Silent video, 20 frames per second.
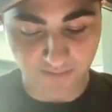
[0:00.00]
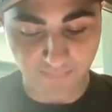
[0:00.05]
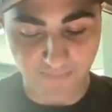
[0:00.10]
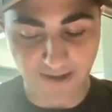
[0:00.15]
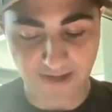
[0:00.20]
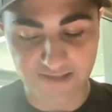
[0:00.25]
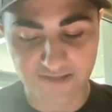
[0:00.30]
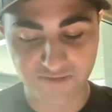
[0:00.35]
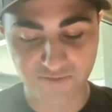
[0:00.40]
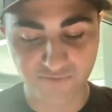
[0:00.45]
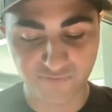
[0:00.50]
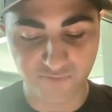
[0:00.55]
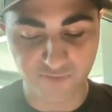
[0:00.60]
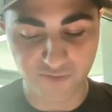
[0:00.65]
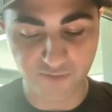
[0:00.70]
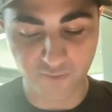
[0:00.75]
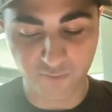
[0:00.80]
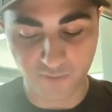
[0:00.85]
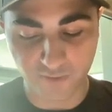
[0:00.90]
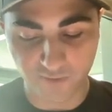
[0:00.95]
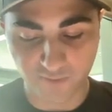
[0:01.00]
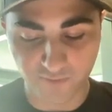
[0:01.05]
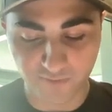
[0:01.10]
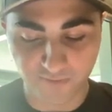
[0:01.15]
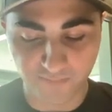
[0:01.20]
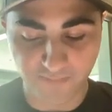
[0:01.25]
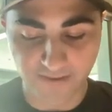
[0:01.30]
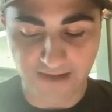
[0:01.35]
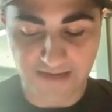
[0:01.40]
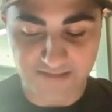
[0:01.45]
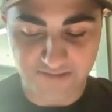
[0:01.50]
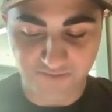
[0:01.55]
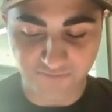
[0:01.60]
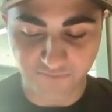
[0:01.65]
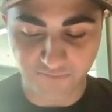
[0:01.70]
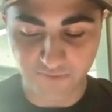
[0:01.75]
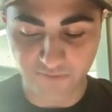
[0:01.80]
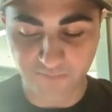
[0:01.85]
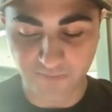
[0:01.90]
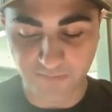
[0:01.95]
a passion for your work with a passion
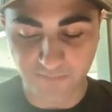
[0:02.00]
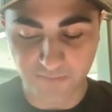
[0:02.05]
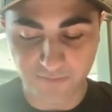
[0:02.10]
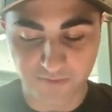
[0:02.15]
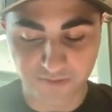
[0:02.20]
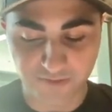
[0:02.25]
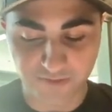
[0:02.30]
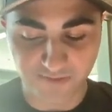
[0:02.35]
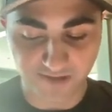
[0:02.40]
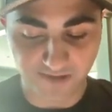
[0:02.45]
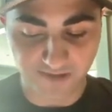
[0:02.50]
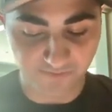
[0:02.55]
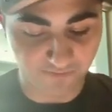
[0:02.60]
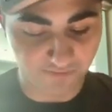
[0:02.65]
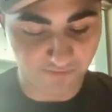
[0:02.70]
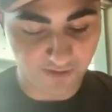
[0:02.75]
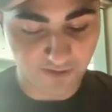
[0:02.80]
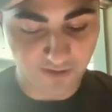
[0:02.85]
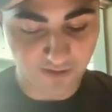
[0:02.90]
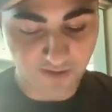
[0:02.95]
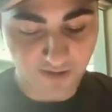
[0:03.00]
for the people in your life.